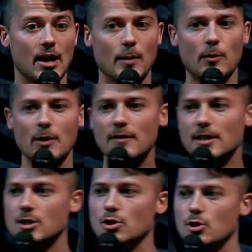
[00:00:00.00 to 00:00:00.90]
My
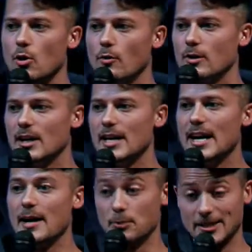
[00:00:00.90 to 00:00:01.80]
reflexes took over
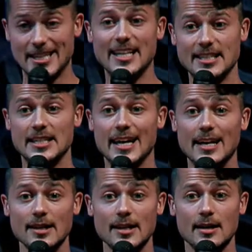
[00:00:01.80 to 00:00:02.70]
and protected
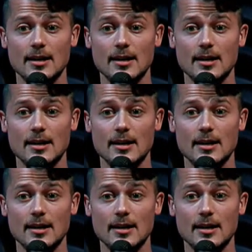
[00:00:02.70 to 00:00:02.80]
Kaylee